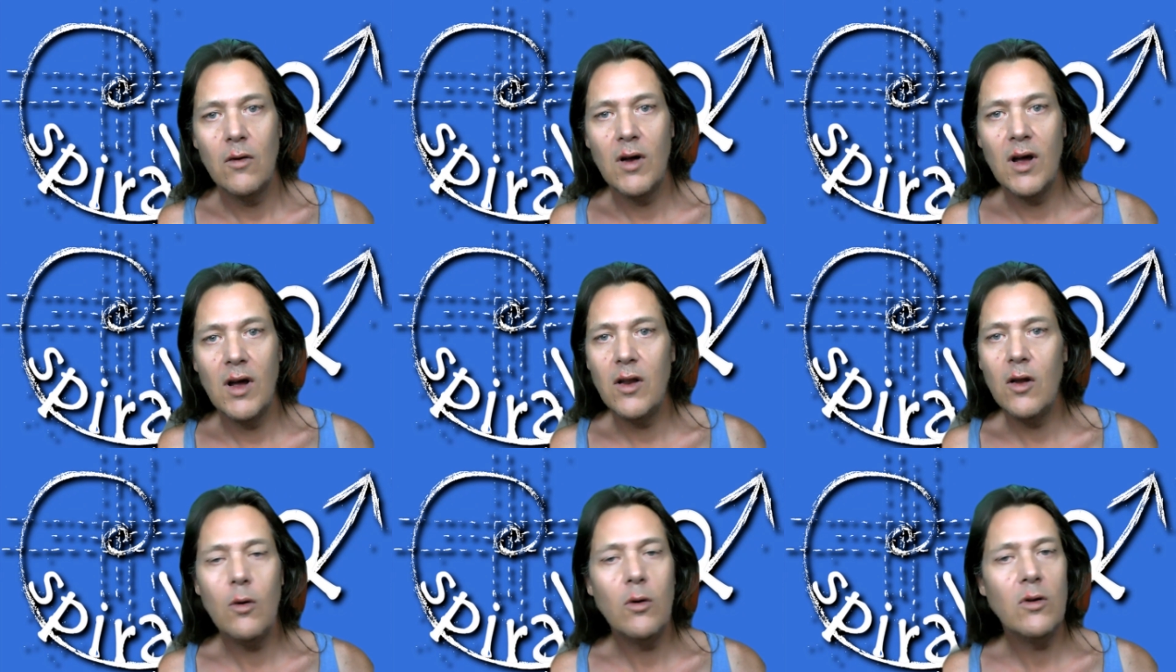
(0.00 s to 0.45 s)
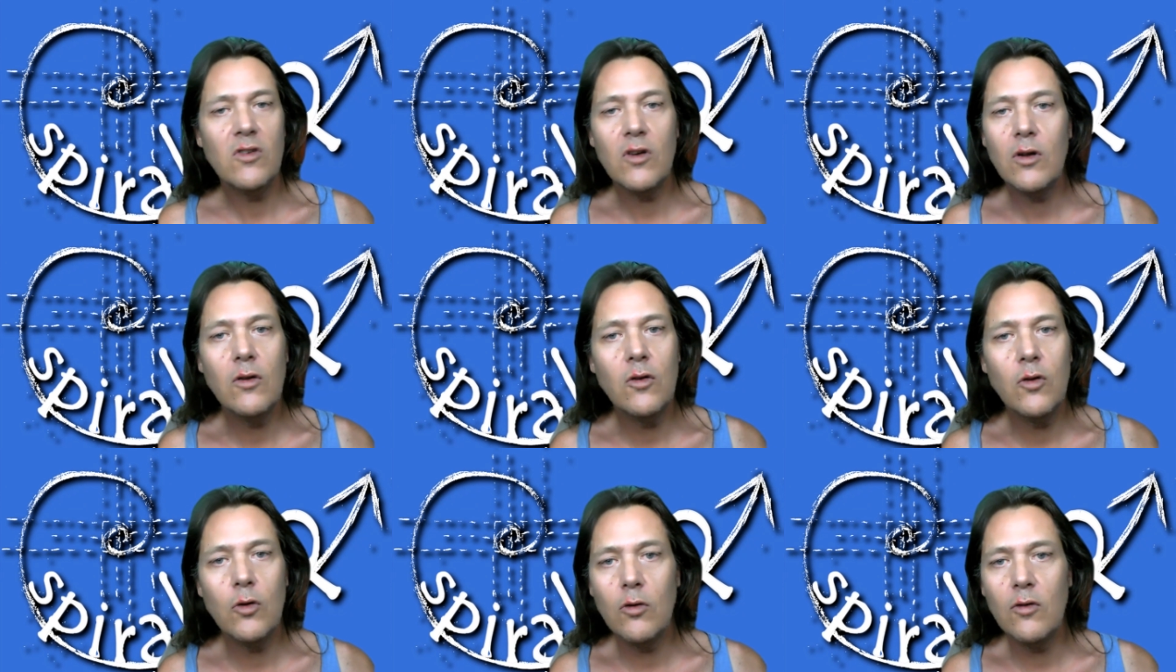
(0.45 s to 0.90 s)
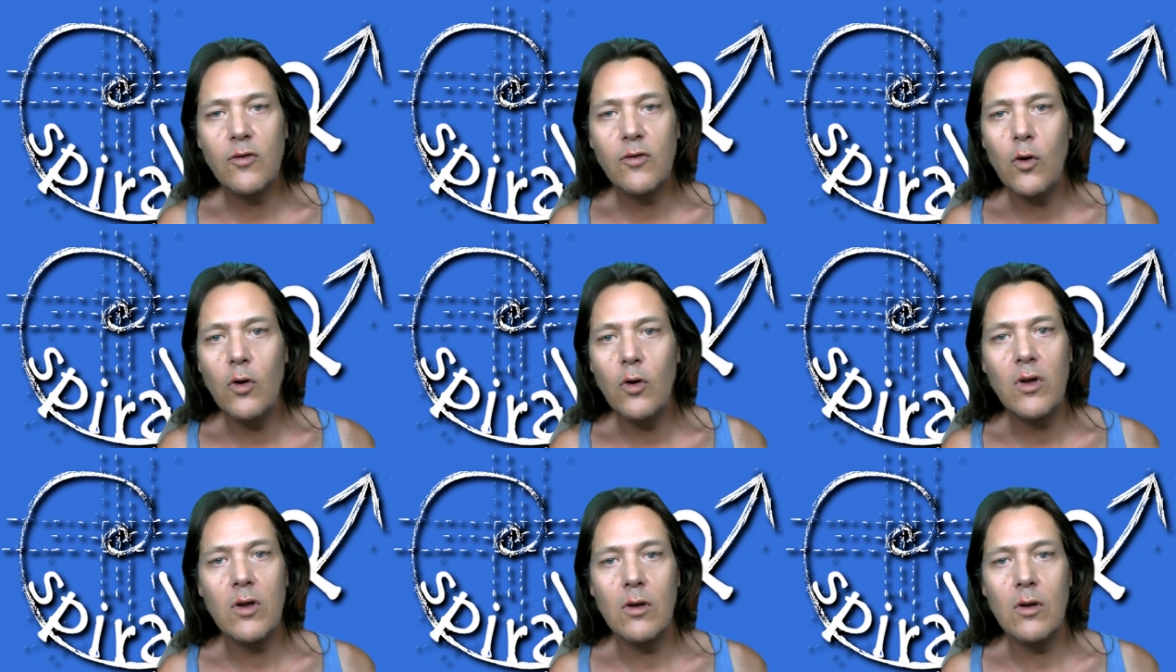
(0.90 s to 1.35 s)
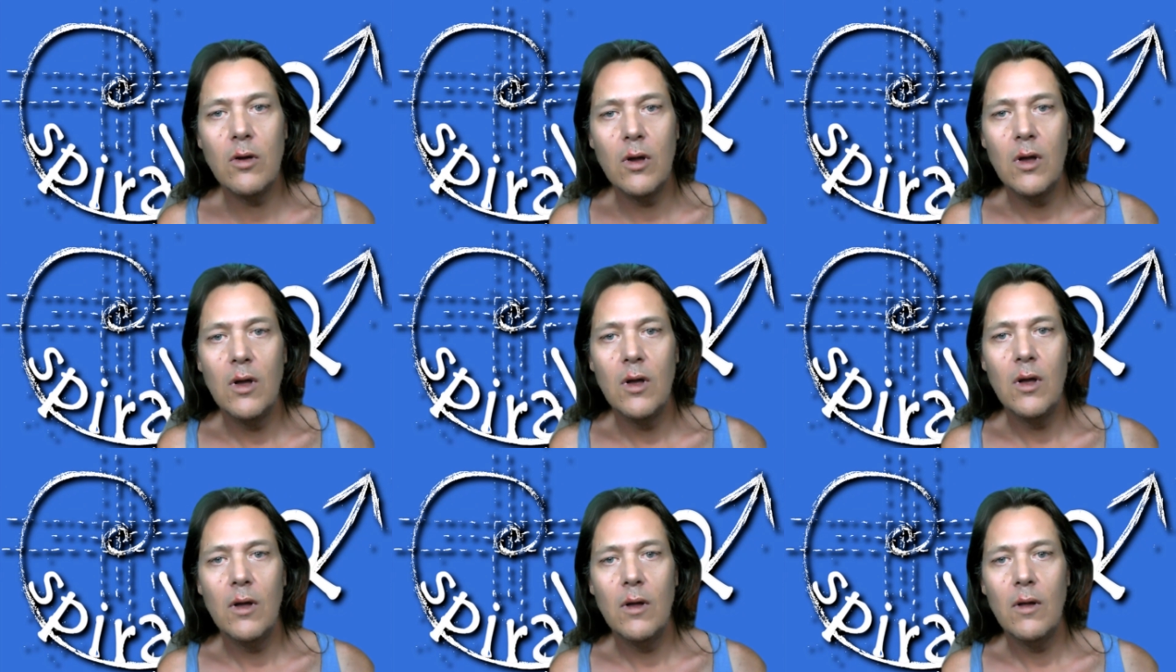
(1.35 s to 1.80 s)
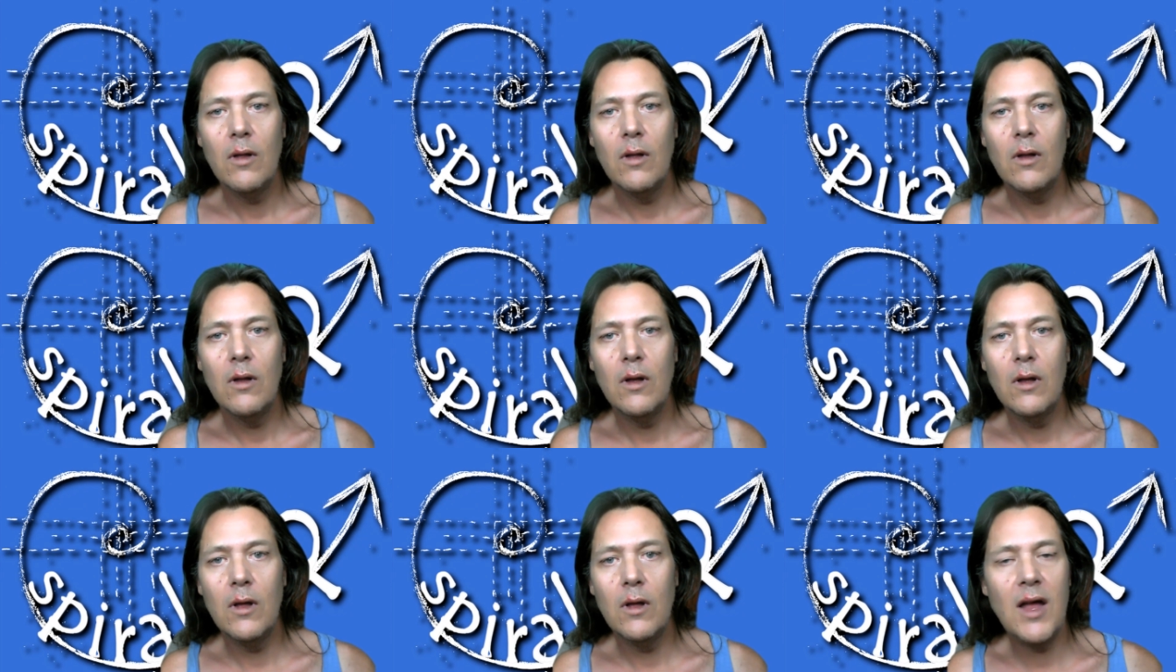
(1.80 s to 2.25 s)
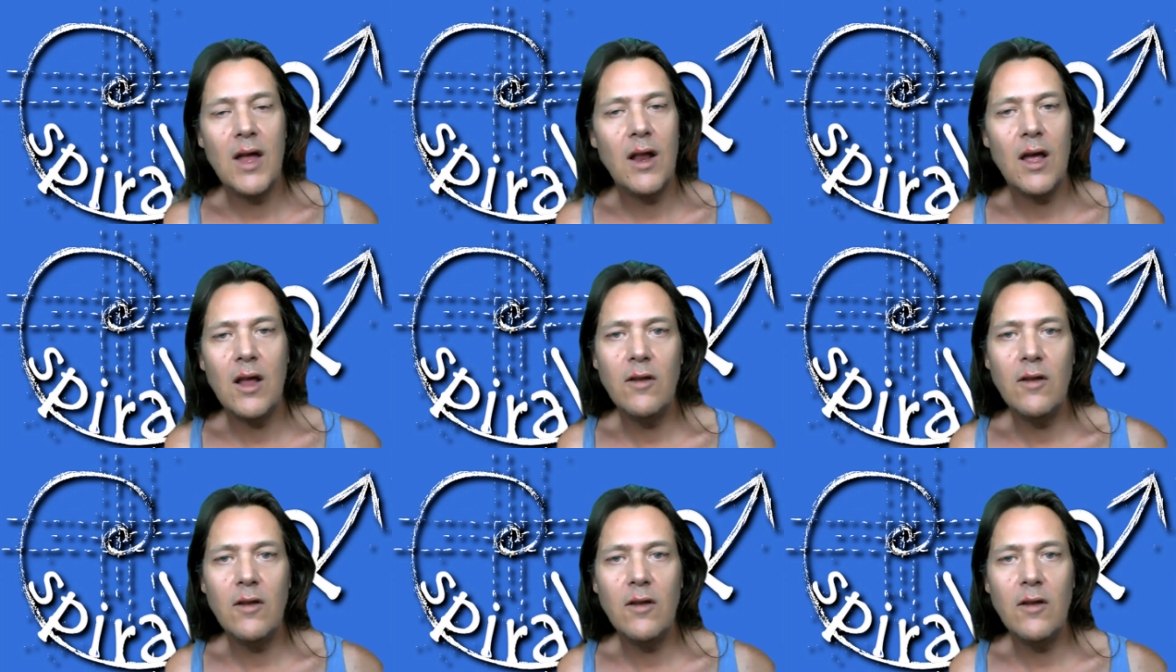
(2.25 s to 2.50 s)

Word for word: Right? No one's going to do it for you. And,